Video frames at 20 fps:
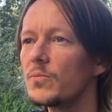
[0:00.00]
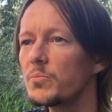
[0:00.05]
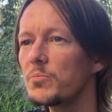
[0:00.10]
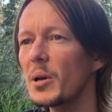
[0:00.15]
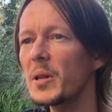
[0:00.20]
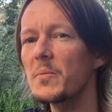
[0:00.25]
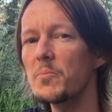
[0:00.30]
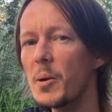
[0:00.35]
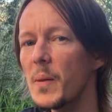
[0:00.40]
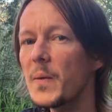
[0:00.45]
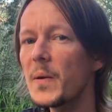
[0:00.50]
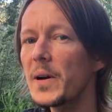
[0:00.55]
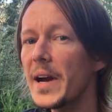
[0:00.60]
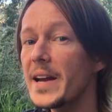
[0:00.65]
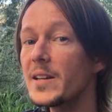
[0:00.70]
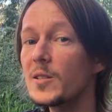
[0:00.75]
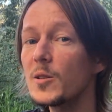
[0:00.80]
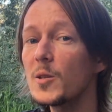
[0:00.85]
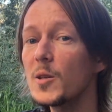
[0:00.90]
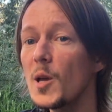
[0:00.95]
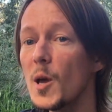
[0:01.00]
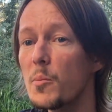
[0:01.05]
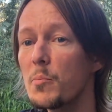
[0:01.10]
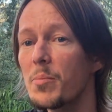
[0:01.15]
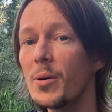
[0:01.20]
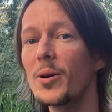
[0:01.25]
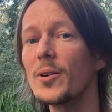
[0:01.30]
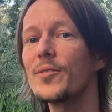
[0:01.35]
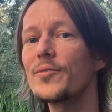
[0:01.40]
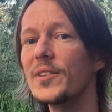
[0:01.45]
but they're actually a
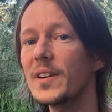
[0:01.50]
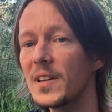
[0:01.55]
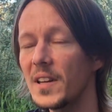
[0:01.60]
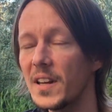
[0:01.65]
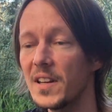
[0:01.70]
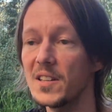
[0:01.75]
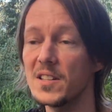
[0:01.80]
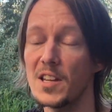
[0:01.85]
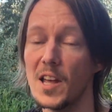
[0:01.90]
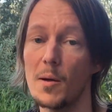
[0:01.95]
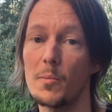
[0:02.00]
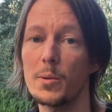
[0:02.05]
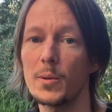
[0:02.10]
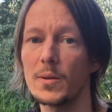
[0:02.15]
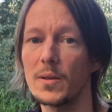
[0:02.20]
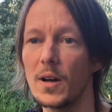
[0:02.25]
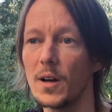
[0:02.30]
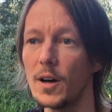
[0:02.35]
perfect example